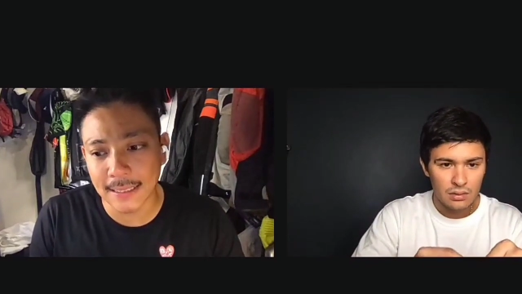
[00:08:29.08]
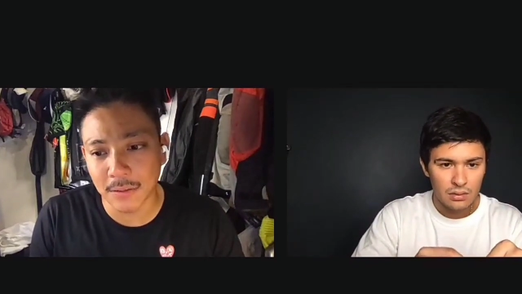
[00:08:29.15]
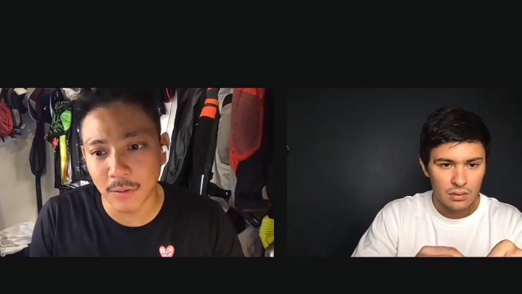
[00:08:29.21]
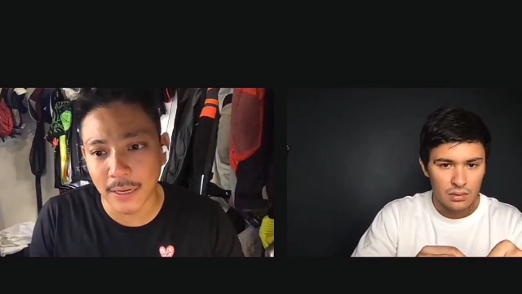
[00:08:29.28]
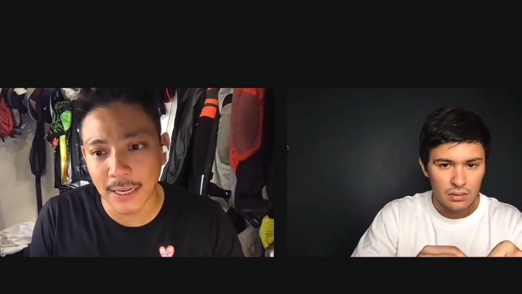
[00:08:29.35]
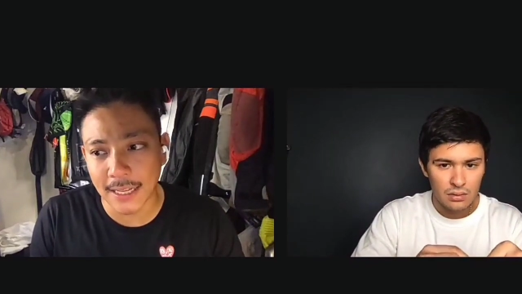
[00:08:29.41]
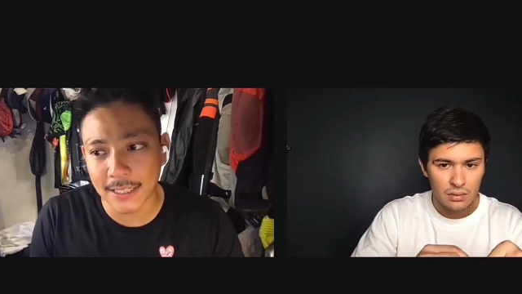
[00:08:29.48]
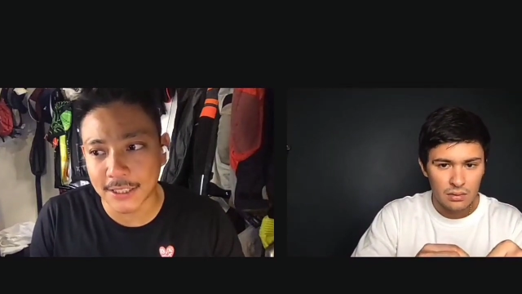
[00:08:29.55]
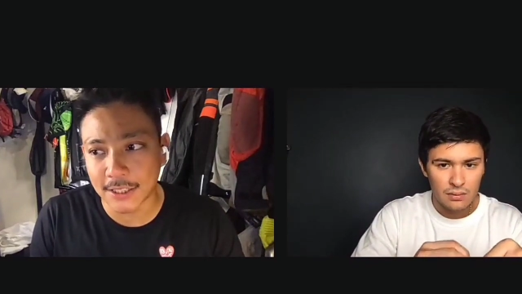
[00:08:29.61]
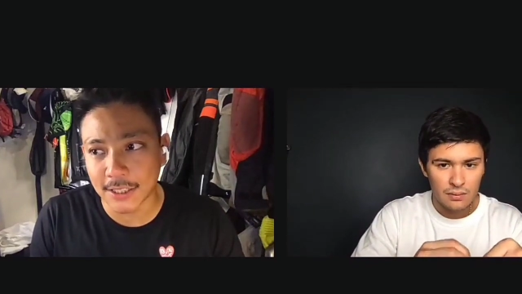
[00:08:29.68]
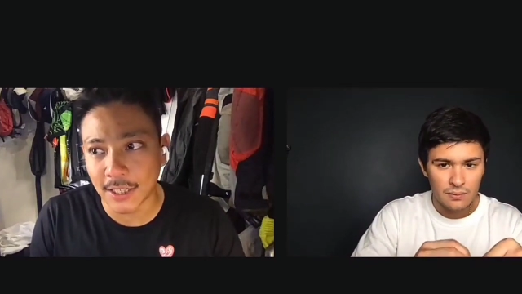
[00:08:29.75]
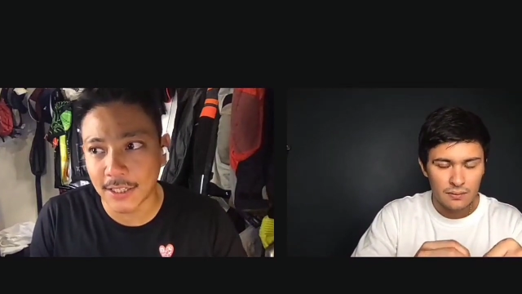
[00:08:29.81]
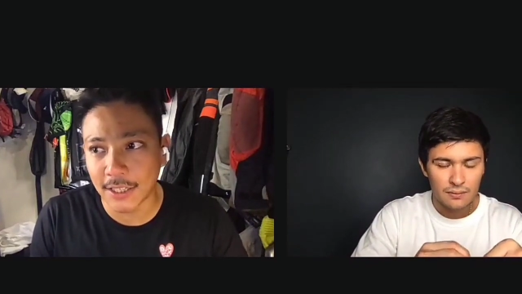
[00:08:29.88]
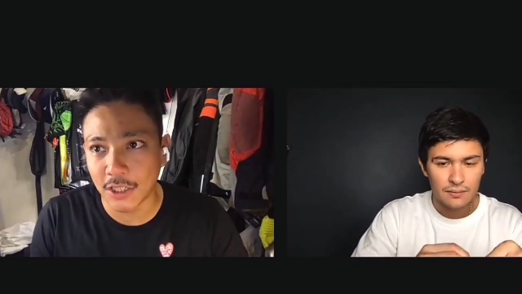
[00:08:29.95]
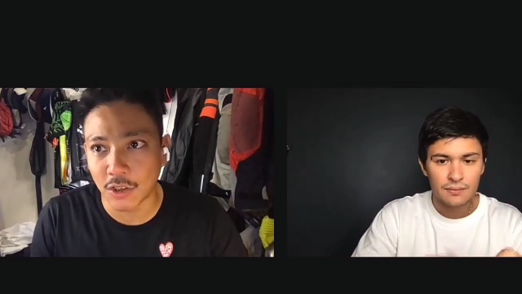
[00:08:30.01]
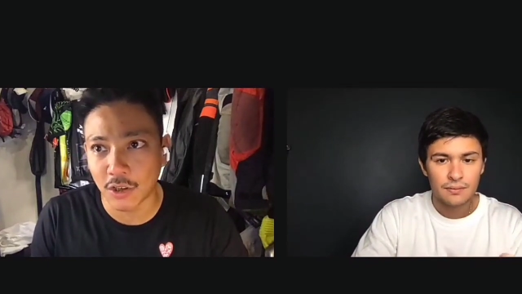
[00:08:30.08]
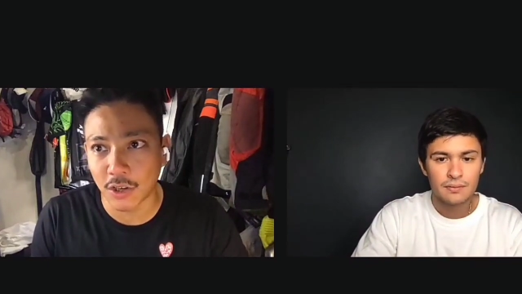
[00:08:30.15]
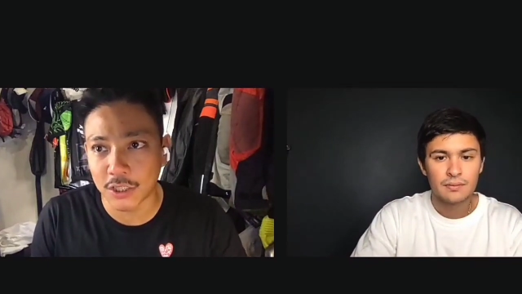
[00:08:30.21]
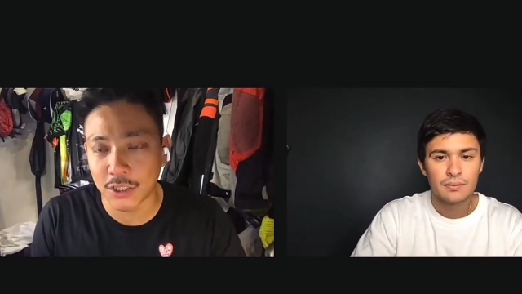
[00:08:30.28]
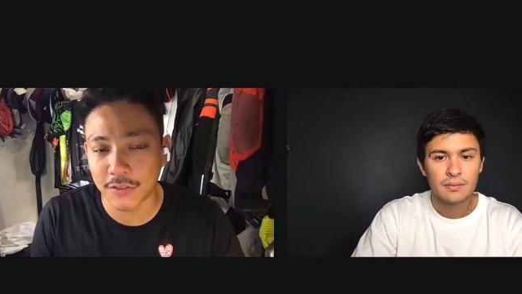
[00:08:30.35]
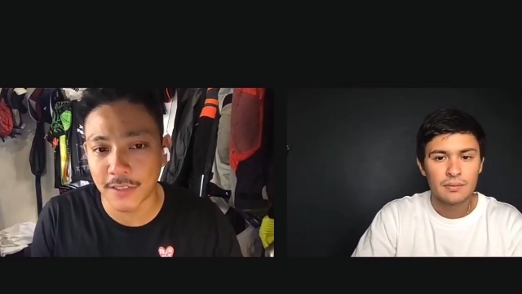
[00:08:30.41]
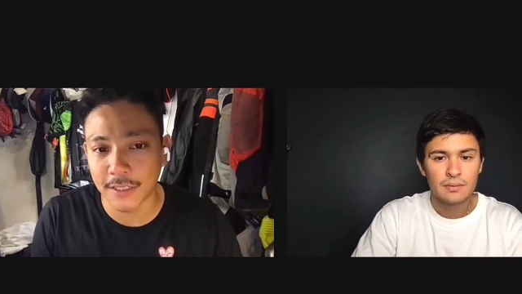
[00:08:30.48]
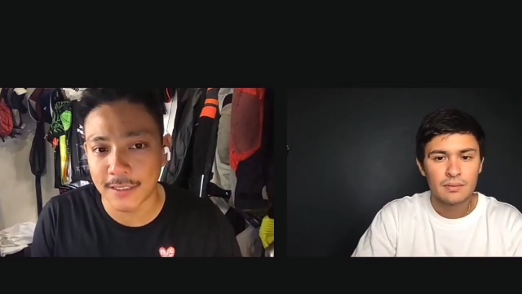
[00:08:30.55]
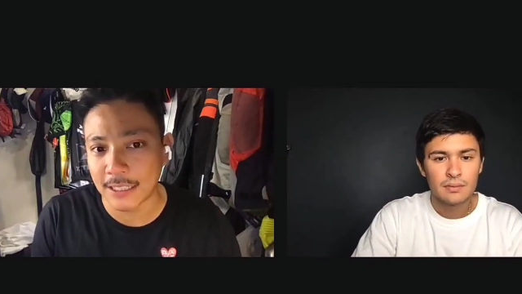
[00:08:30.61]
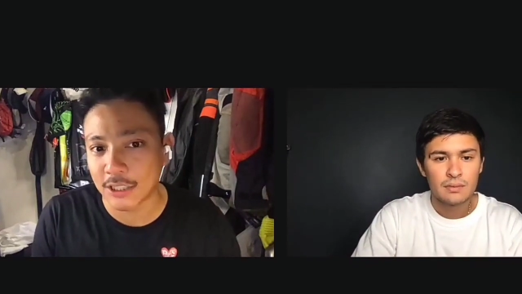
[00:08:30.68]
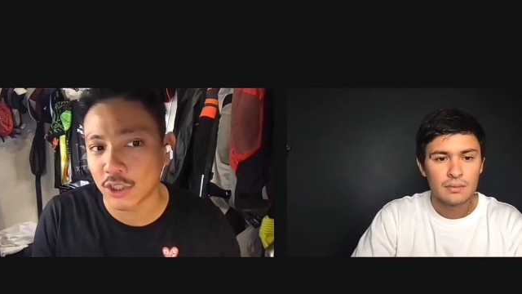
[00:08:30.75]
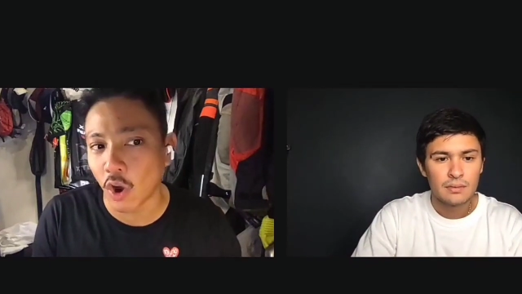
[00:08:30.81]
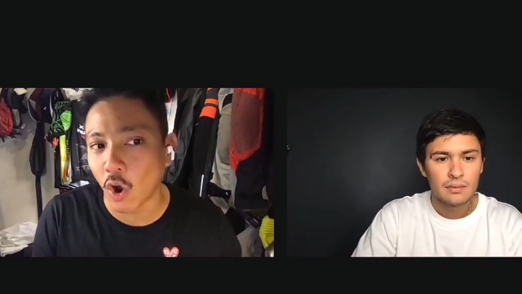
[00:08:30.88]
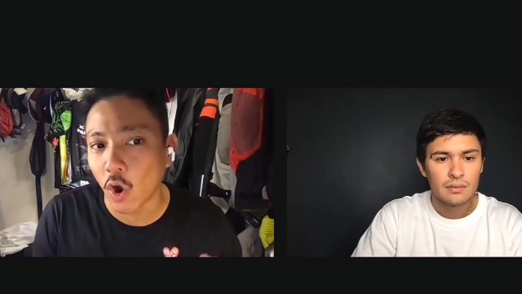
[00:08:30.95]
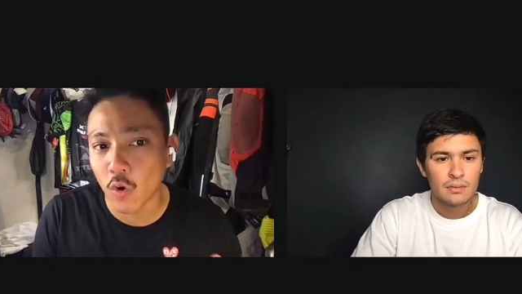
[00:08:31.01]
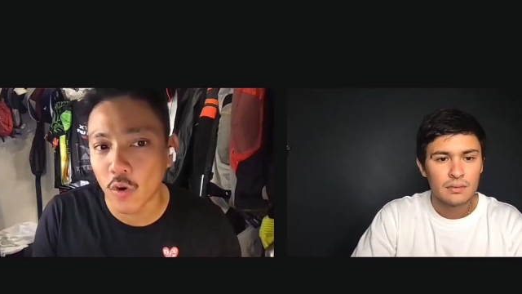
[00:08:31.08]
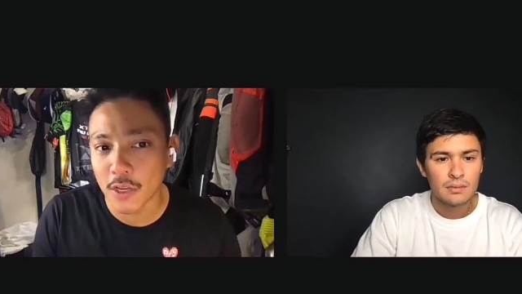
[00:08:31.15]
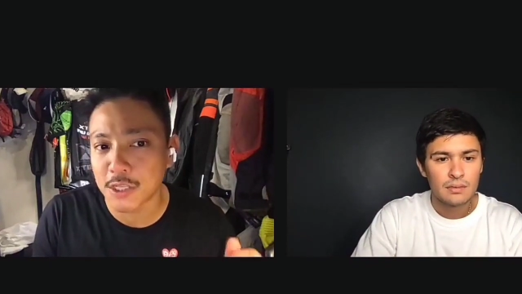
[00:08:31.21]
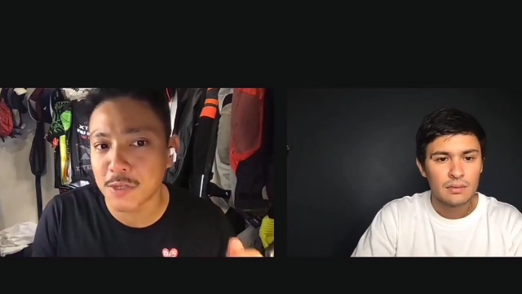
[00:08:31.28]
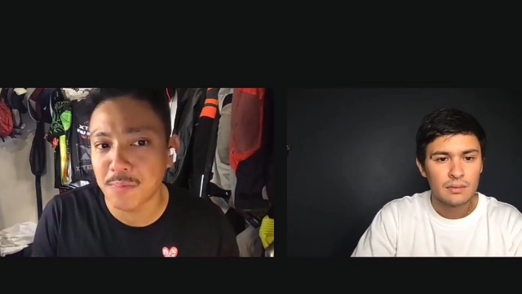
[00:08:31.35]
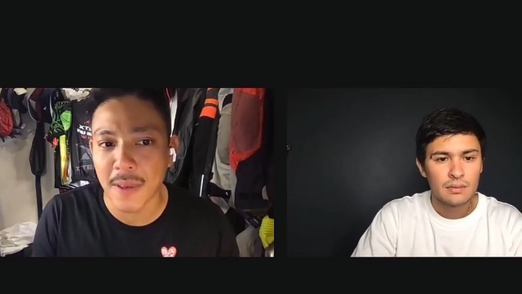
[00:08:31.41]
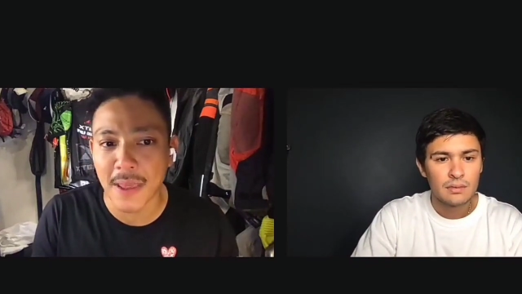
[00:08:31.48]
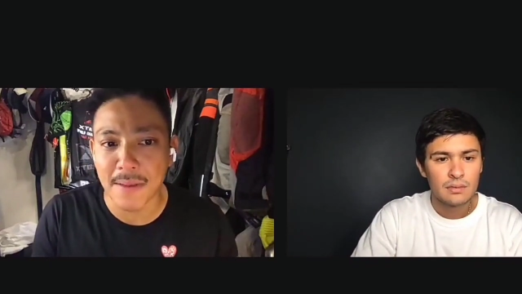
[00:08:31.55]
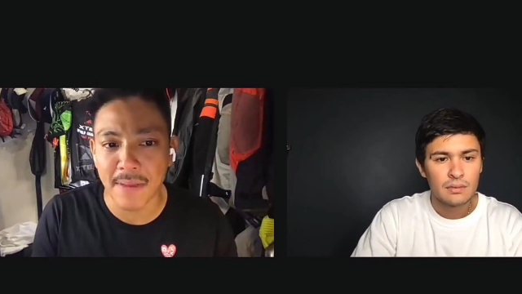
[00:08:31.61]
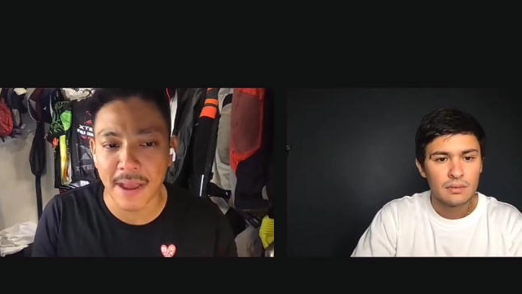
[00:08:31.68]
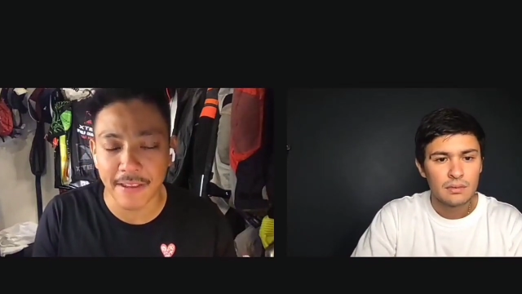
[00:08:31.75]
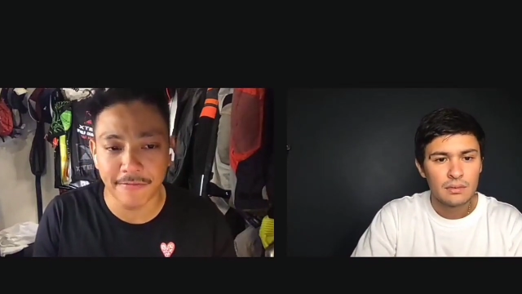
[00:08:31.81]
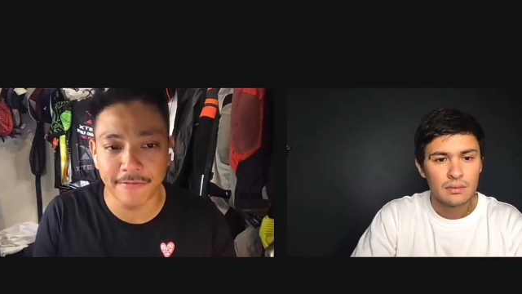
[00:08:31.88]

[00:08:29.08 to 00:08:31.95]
Speaker 1: when I started CrossFit, that's always been my